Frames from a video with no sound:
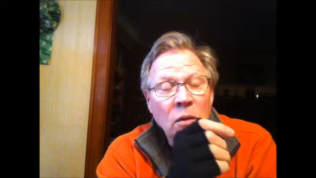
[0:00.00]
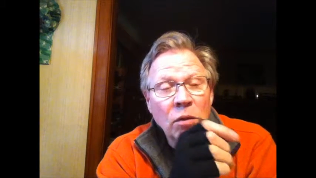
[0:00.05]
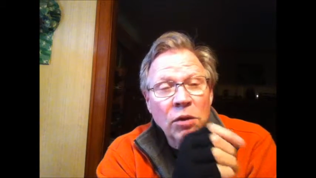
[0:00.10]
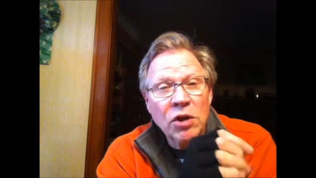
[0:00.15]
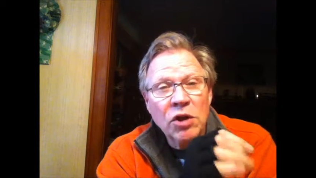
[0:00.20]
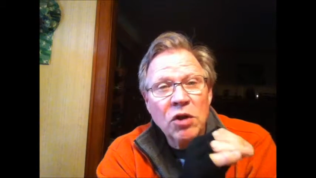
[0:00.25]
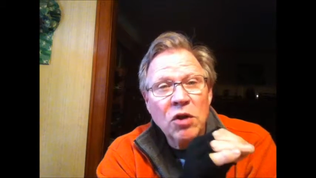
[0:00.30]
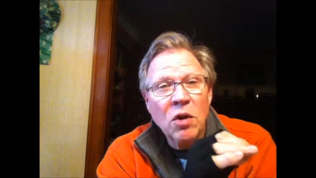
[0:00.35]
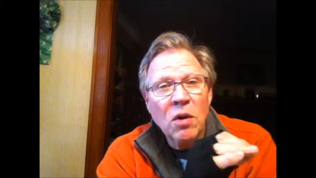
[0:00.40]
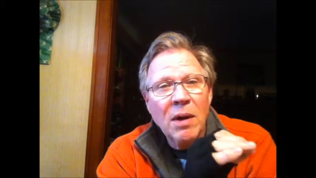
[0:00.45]

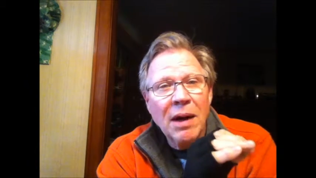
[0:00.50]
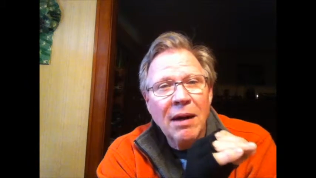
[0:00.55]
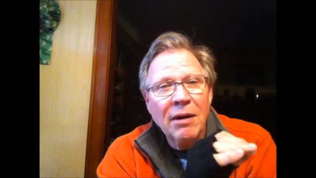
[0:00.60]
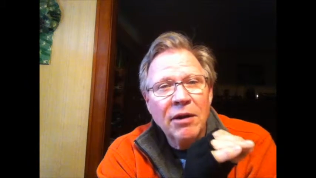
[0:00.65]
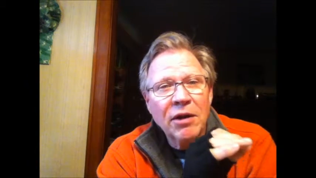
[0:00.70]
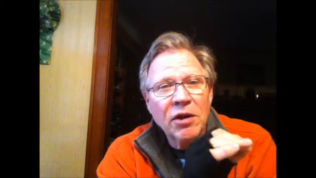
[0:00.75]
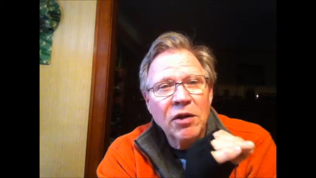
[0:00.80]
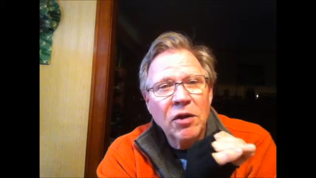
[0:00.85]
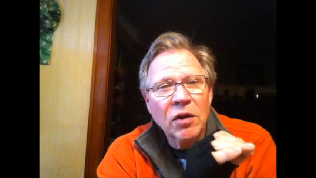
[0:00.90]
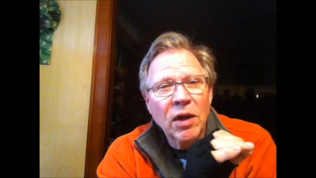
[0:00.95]
when you go
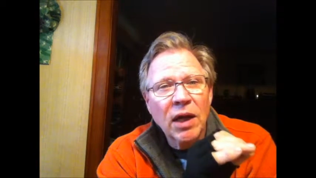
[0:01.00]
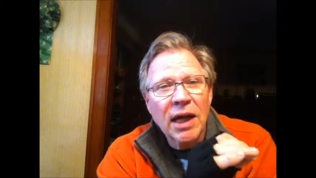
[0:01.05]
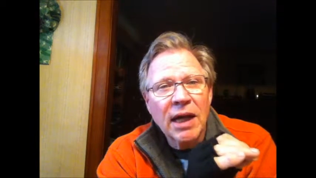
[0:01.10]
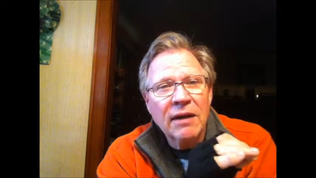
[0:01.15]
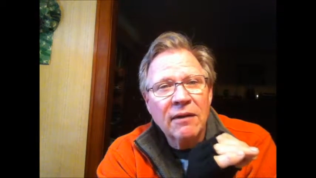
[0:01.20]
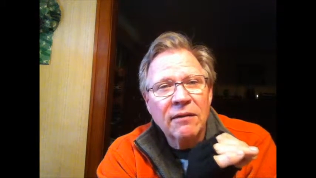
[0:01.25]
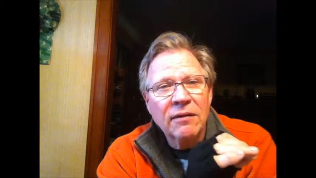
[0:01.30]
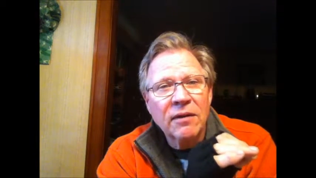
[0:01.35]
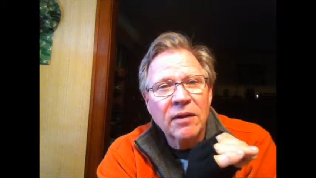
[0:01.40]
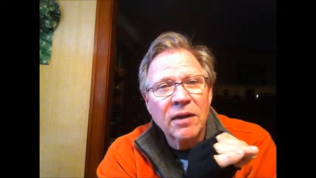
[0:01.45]
out in your
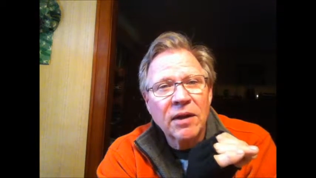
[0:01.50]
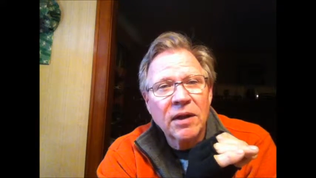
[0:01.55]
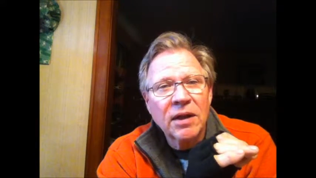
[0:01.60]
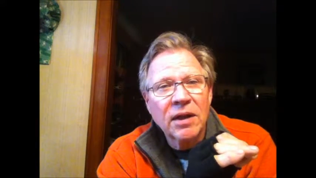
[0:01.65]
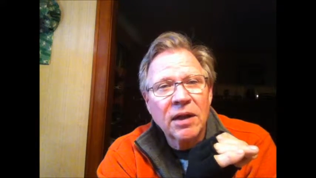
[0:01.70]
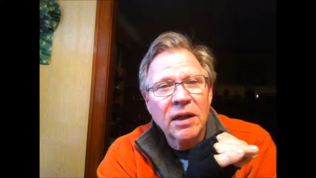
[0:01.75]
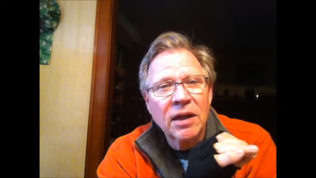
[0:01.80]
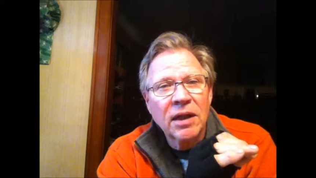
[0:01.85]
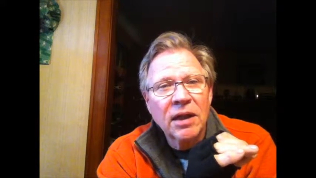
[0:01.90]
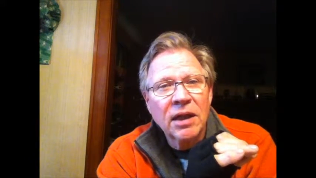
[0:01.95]
life
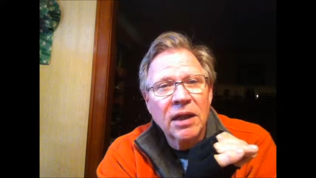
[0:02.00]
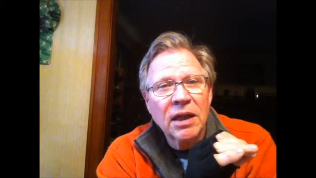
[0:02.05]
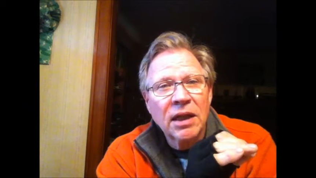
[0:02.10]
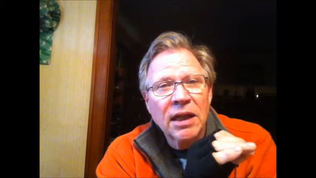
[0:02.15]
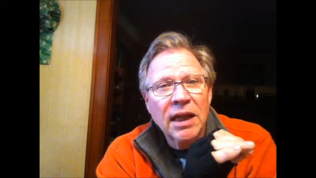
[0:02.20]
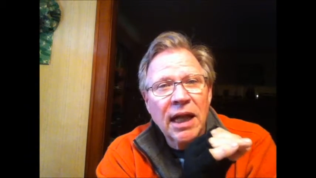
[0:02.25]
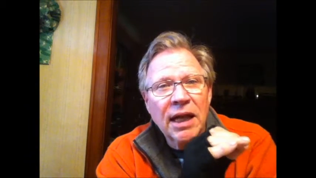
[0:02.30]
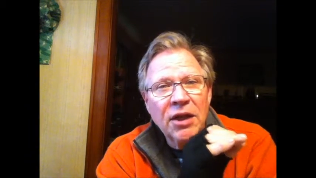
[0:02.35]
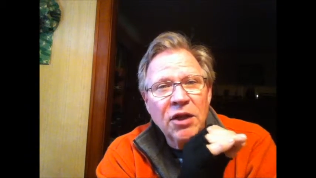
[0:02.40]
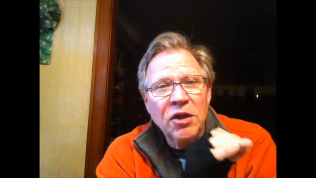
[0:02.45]

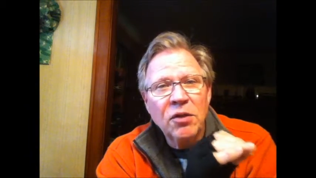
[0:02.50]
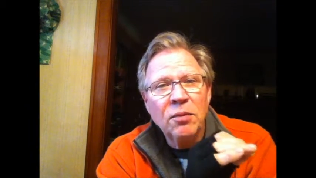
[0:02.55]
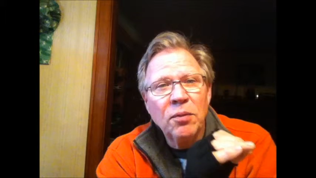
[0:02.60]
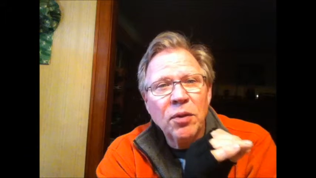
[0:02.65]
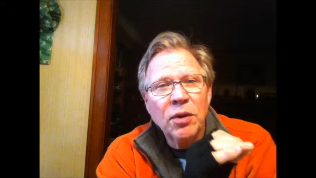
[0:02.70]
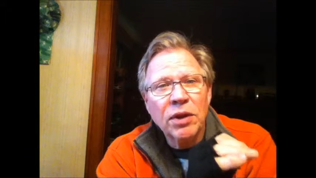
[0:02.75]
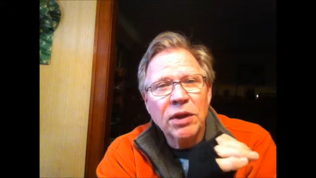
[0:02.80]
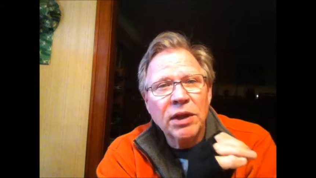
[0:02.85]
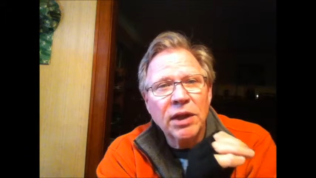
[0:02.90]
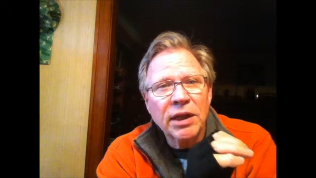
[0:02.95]
and you
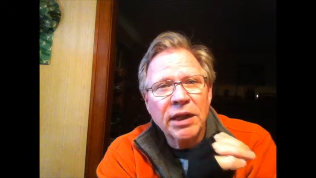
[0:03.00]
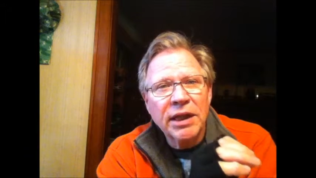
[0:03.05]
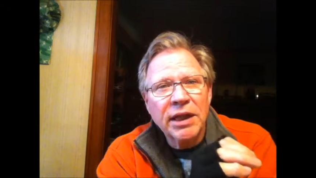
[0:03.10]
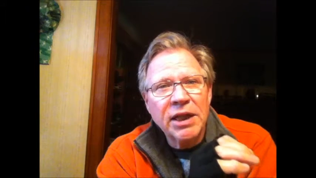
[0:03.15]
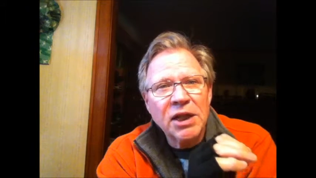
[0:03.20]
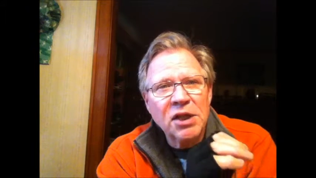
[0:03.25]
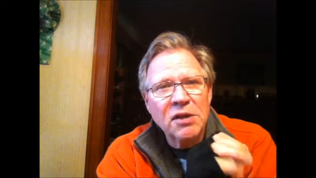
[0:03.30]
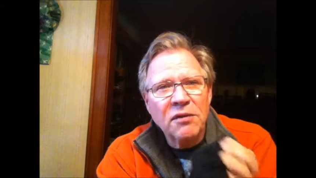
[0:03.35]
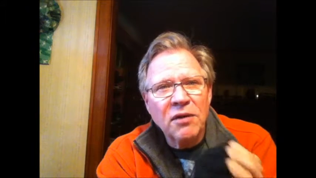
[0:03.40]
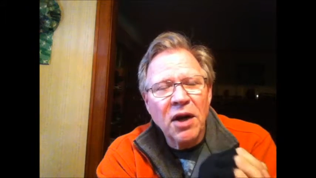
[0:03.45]
put the
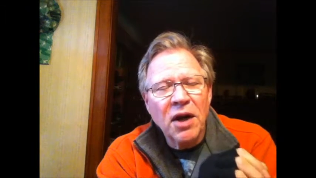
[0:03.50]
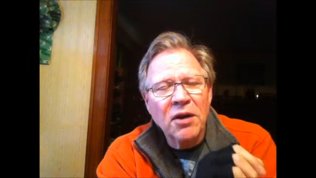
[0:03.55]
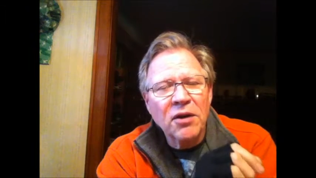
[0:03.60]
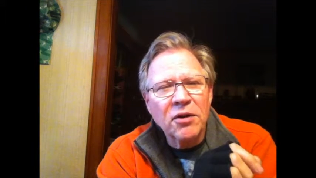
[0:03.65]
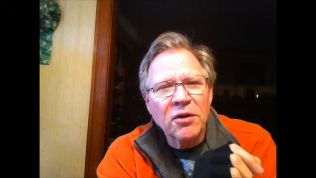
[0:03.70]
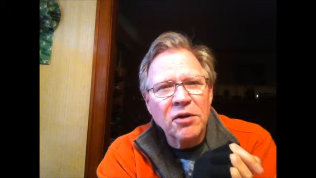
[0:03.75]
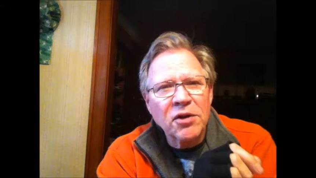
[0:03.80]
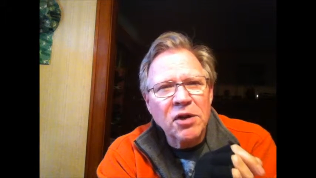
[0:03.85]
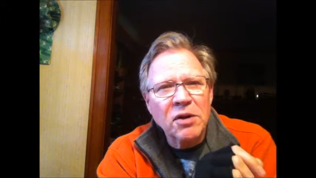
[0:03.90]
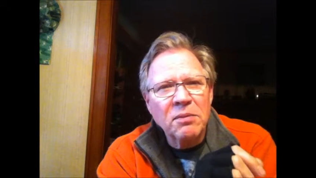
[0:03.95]
needs of
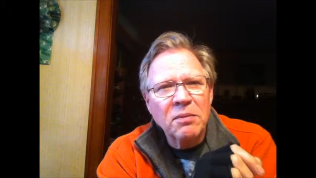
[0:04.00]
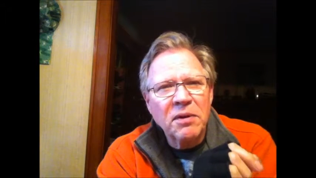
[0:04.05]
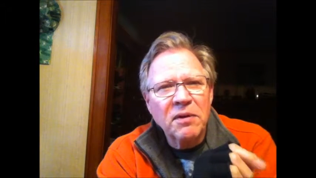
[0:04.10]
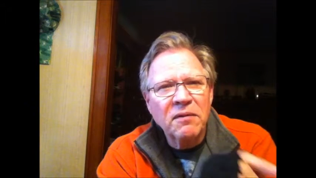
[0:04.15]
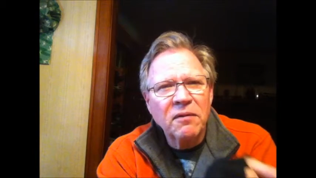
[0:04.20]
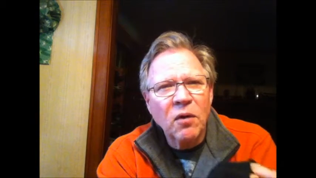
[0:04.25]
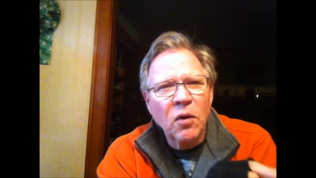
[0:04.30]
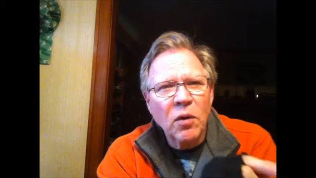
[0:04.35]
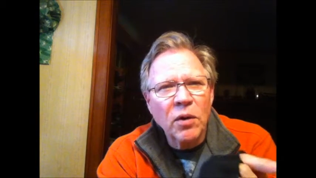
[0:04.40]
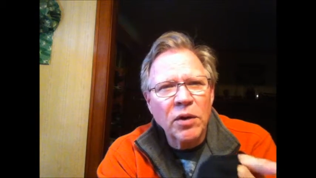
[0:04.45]
others
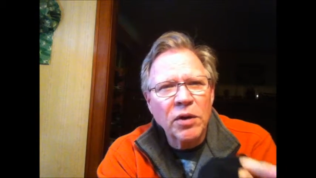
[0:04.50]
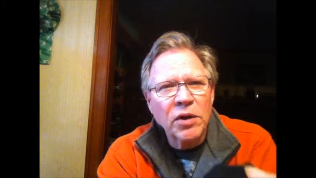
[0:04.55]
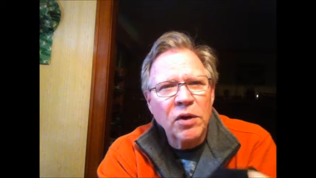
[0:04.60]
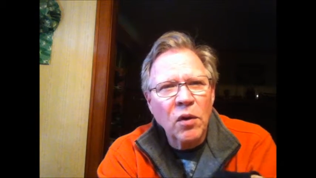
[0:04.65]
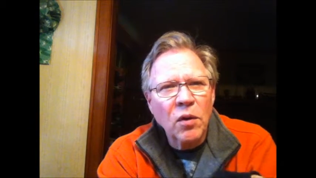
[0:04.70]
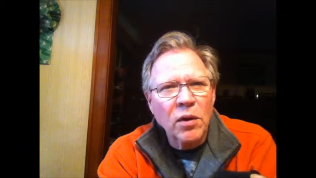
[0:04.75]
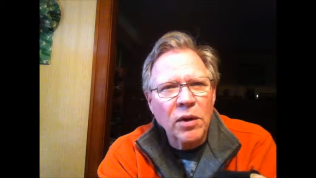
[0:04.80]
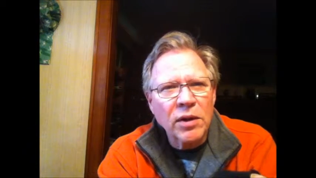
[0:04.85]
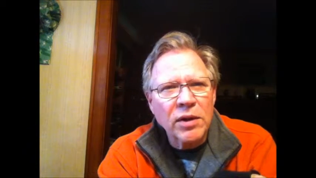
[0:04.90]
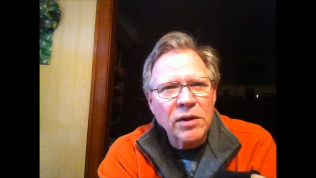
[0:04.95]
before
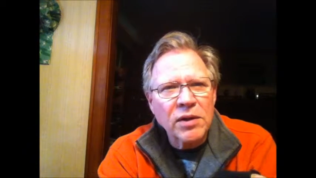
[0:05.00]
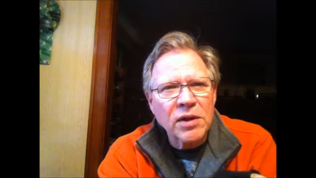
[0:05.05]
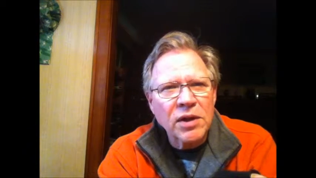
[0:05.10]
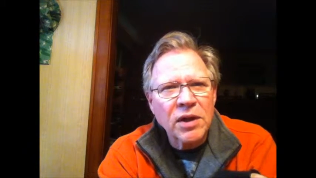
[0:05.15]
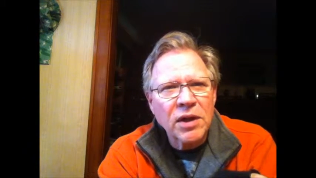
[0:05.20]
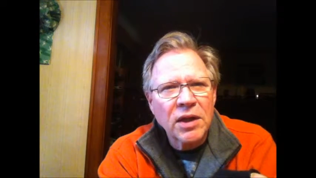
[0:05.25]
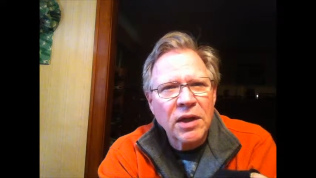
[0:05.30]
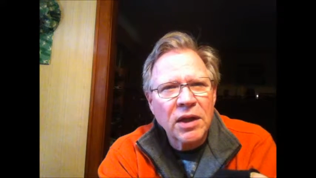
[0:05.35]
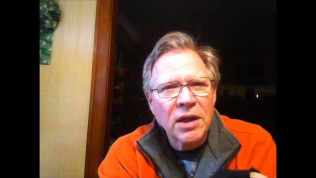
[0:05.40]
yours,